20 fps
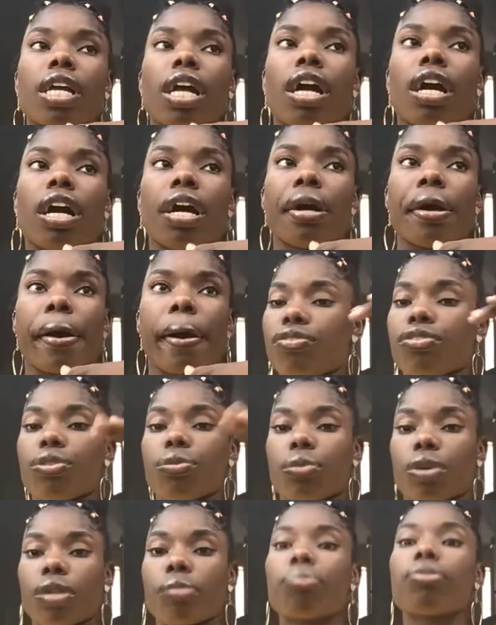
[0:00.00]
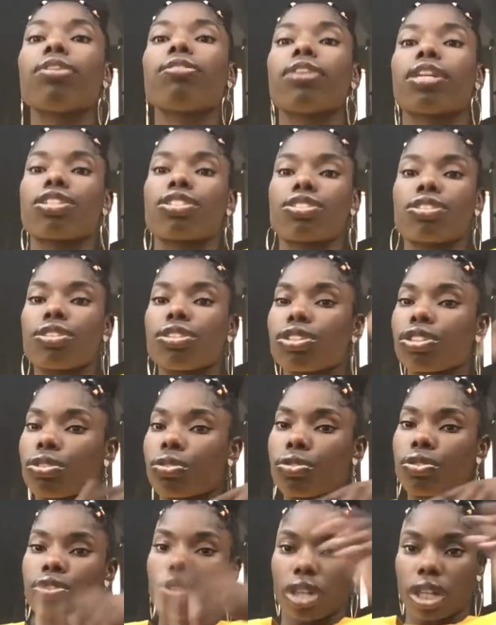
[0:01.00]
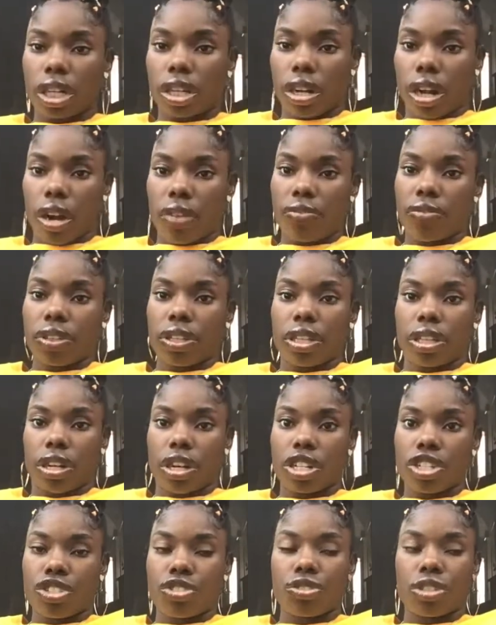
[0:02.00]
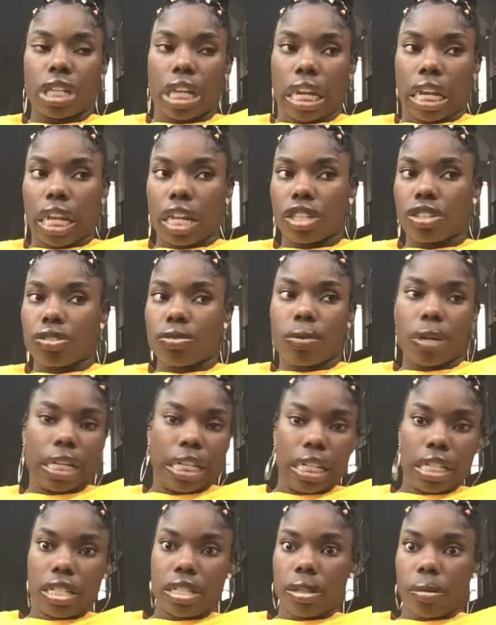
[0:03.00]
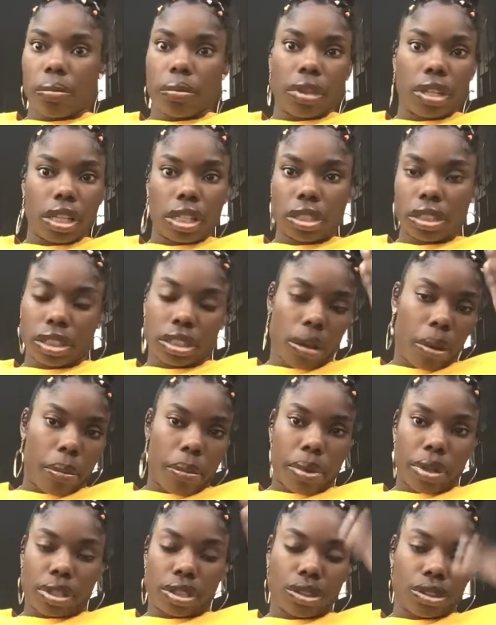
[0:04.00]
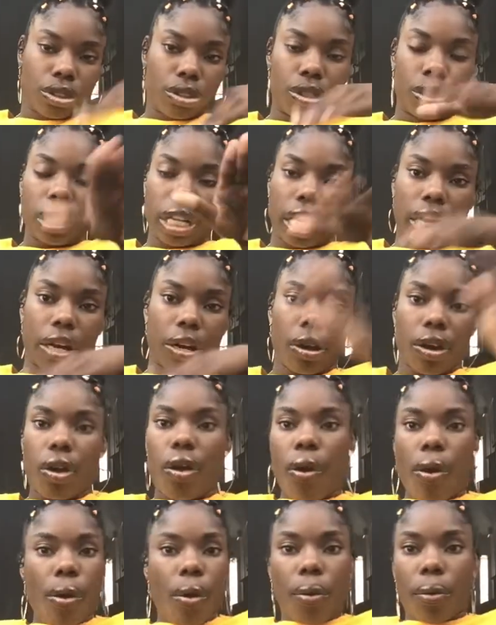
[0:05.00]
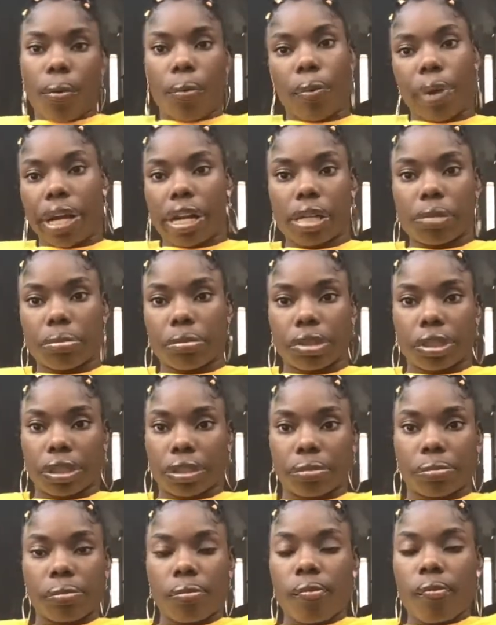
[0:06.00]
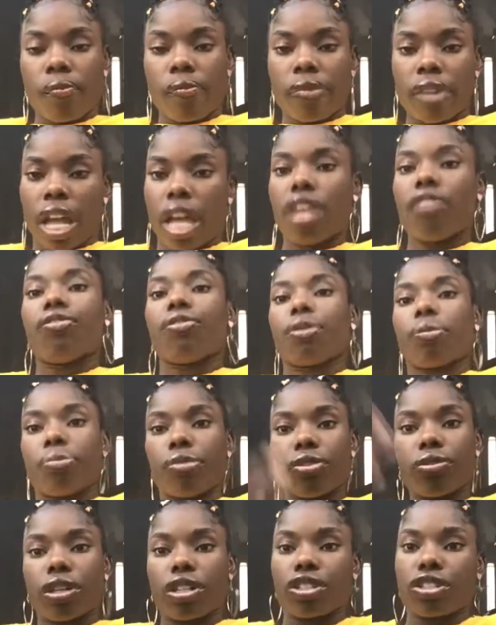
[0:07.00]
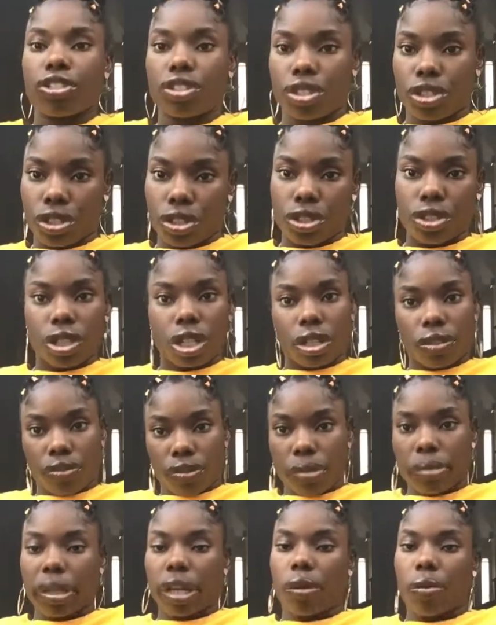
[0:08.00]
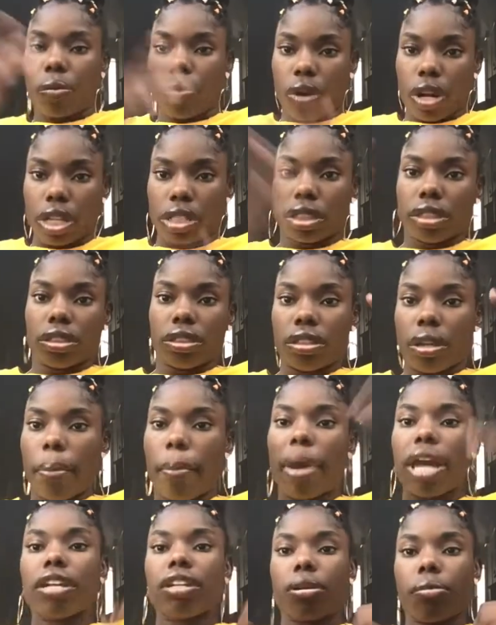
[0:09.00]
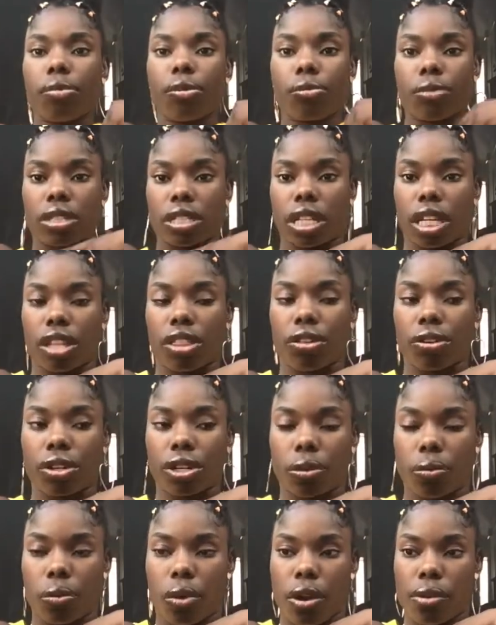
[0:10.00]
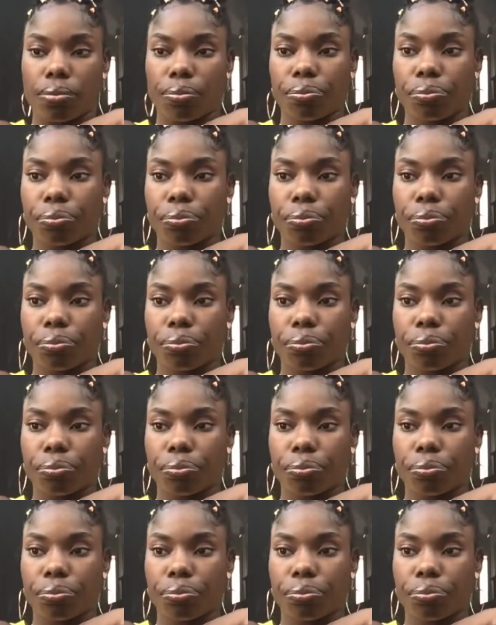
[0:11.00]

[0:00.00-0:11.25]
uh, if you weren't pre-registered you started off in the 100 and like 20 something number. so you were like way up there and if you were pre-registered you started from like one my number was like 31